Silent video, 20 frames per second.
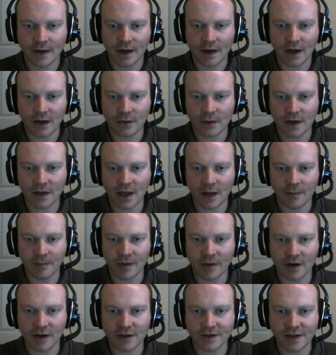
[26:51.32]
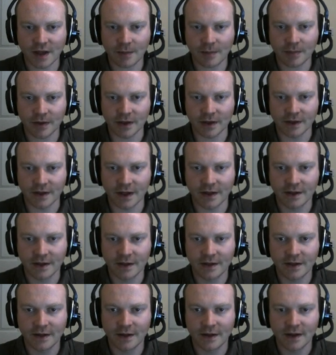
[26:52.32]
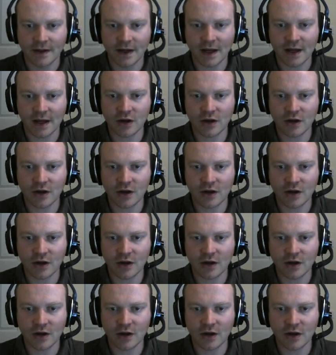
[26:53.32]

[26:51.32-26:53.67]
How do we get a birch sapling, then? In